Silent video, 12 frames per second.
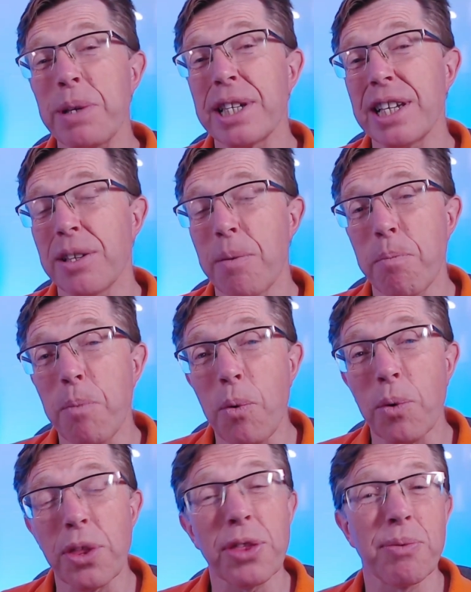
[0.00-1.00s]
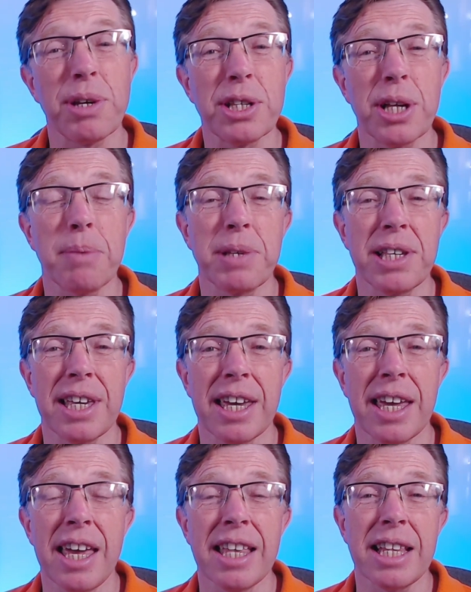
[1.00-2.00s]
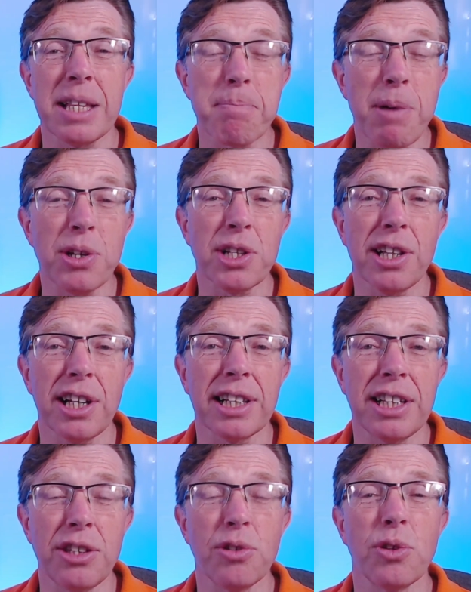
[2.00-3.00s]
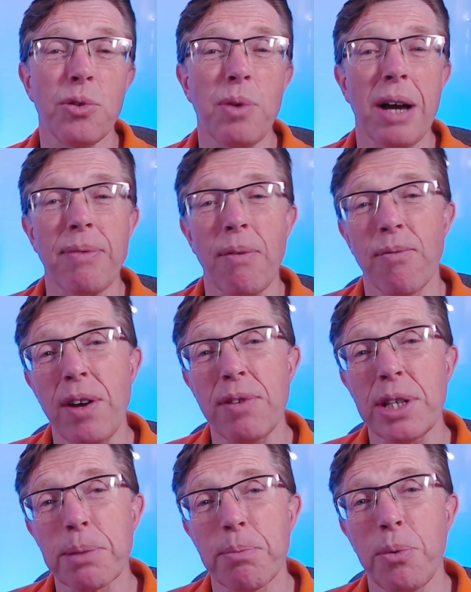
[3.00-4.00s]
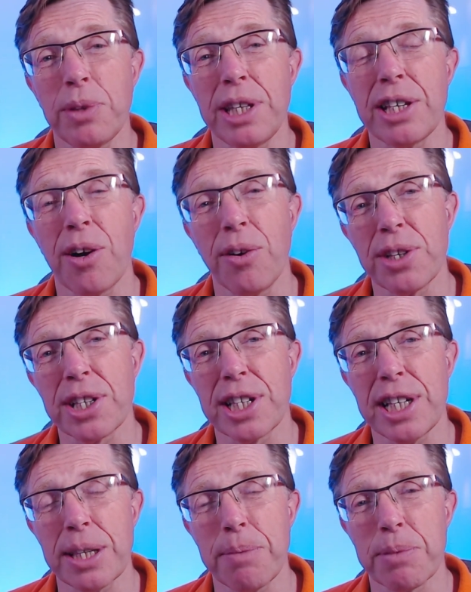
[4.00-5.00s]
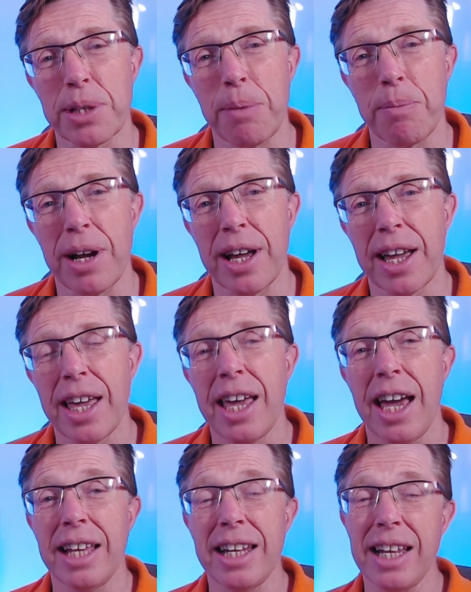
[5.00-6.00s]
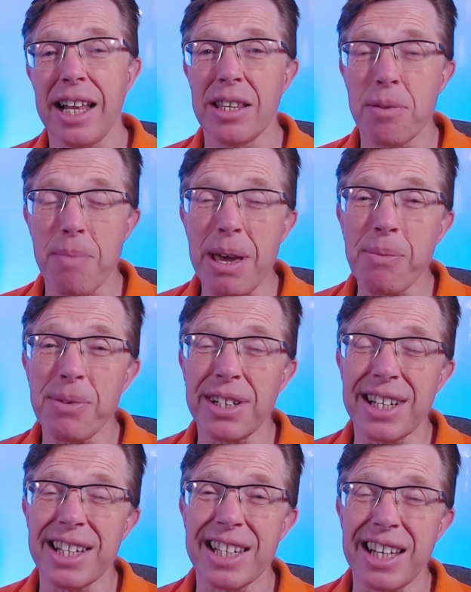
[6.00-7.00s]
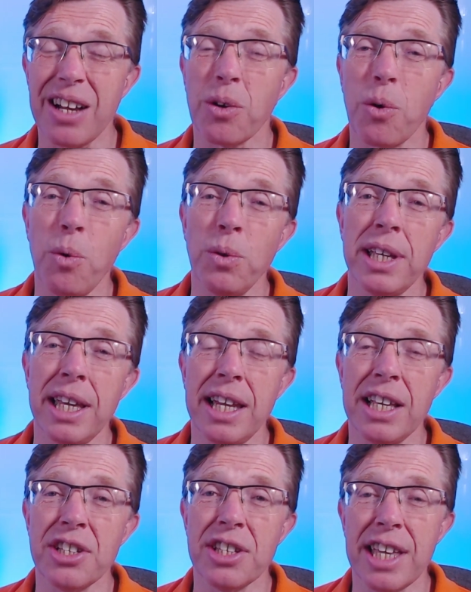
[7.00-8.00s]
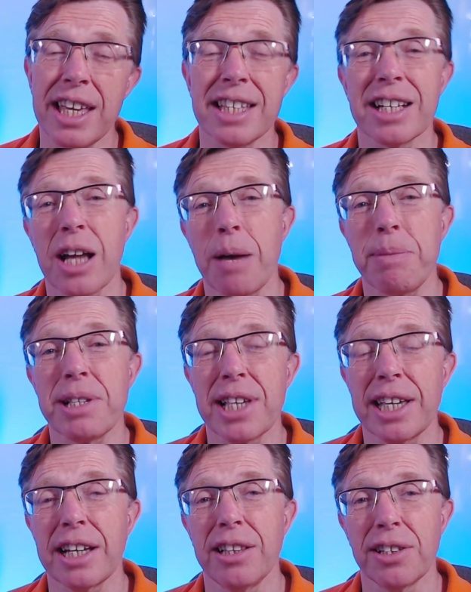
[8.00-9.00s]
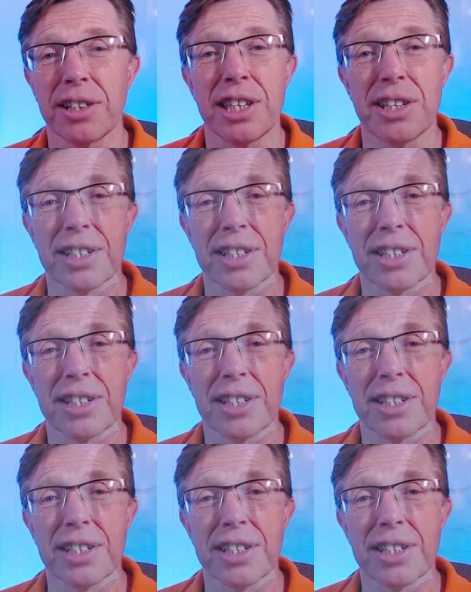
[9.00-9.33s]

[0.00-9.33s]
system more than 3 times a year, then it's most likely you do have a very small leak on your system somewhere. And then you may want to consider calling an engineer to come and take a look at your